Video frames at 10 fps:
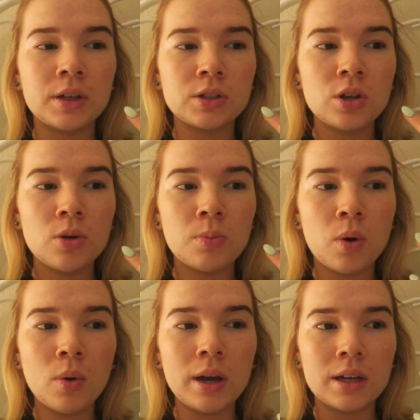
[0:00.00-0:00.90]
There's no
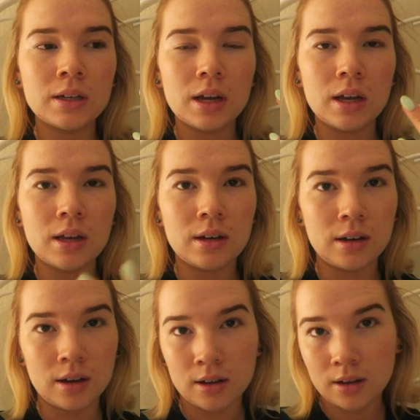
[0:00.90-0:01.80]
point
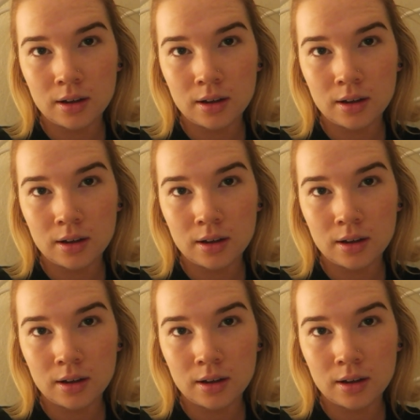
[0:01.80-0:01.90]
in